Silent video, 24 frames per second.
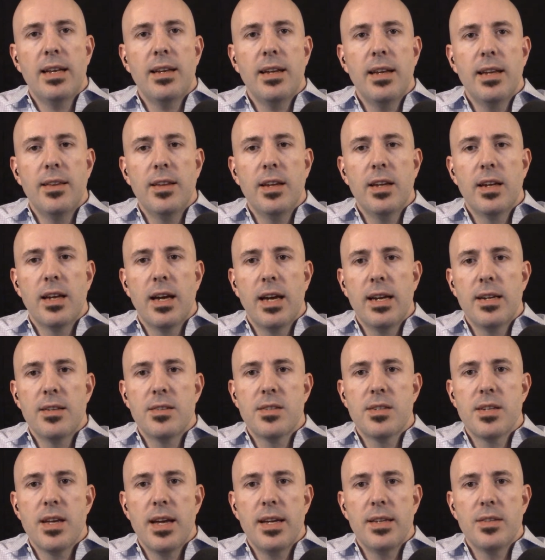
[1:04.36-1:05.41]
in the United
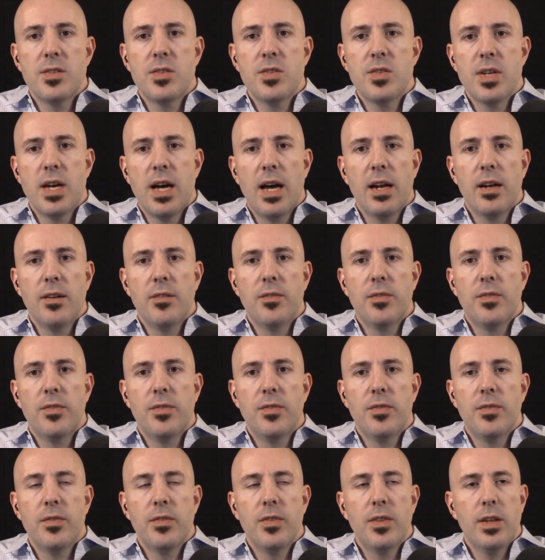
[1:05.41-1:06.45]
States, it's out
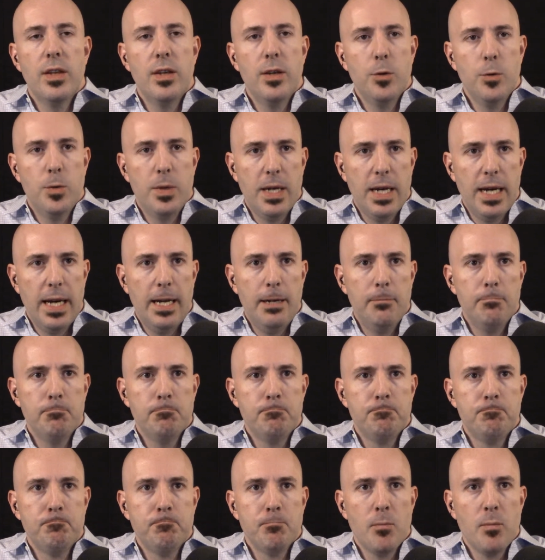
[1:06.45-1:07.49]
of the UK.
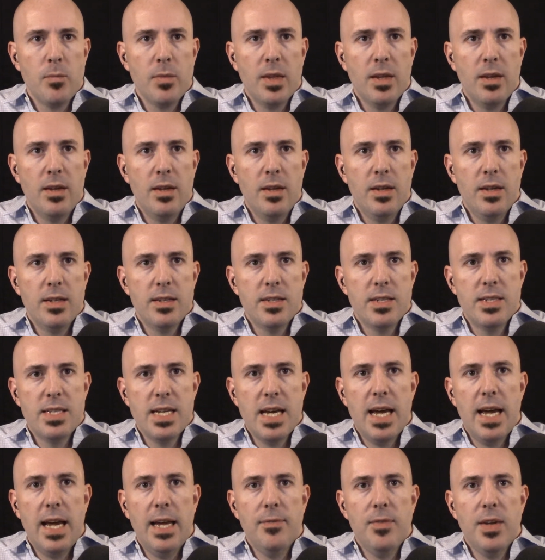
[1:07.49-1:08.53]

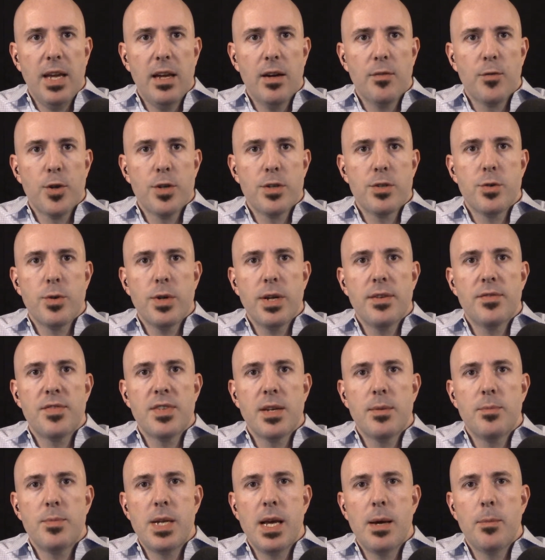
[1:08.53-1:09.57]
Today, the anniversary of
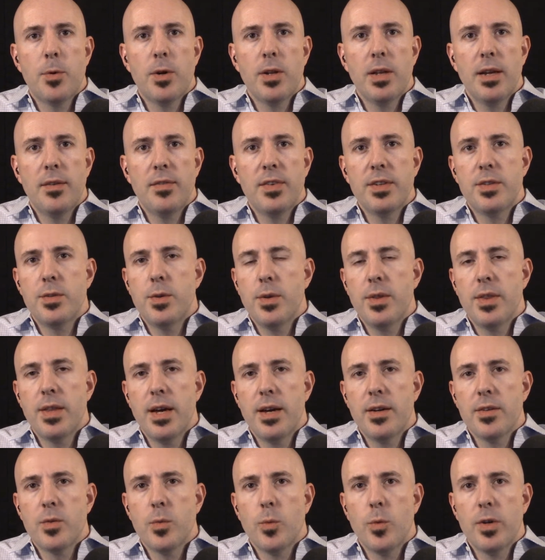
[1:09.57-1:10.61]
September 11,
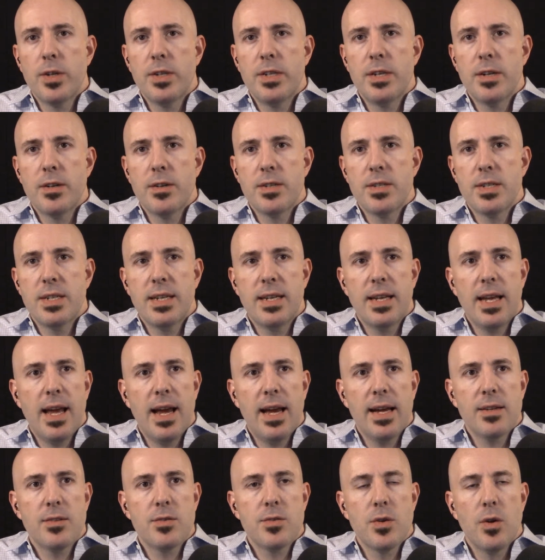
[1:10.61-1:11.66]
2001 terrorist
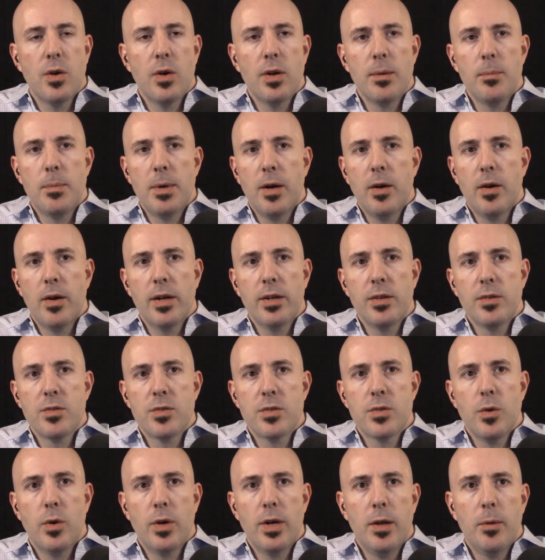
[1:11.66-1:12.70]
attacks on American
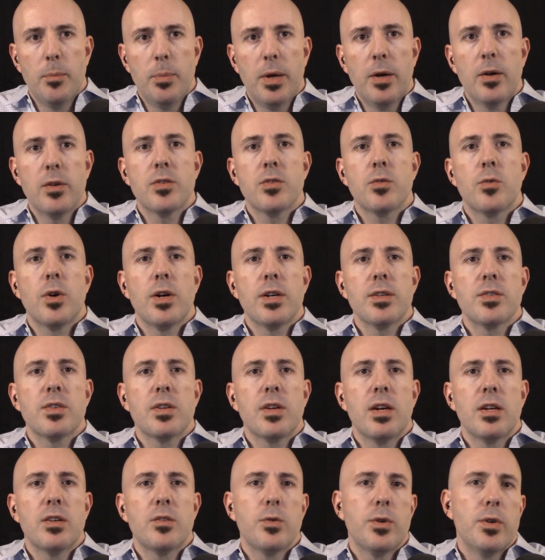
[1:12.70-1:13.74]
soil. Parents across the
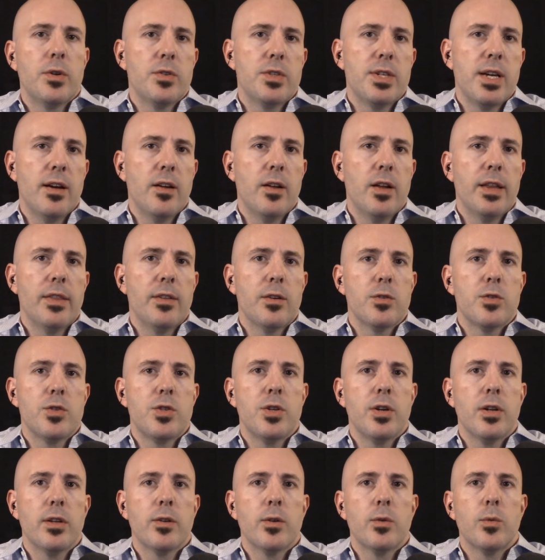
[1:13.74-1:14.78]
country are telling their
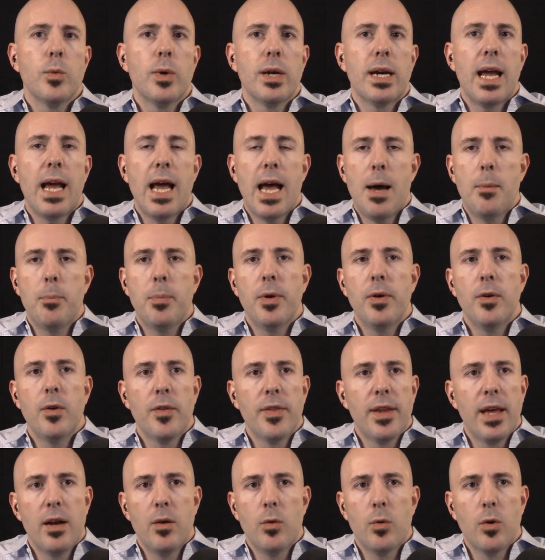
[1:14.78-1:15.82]
children what happened on
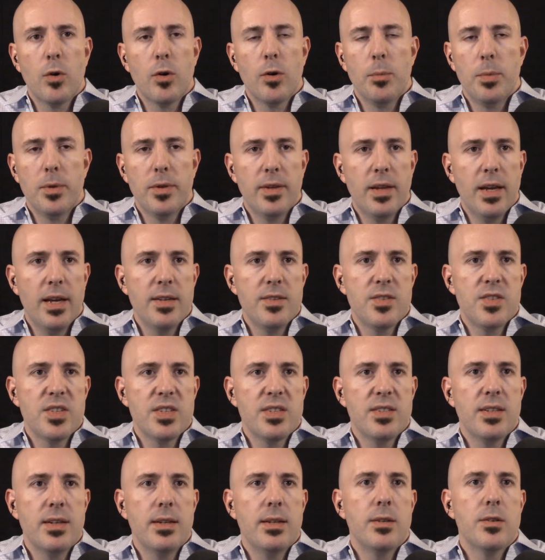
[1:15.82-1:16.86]
that horrible day
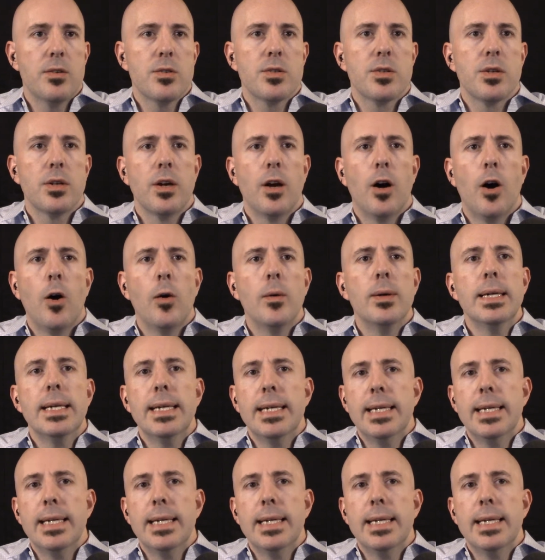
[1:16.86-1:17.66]
16 years ago,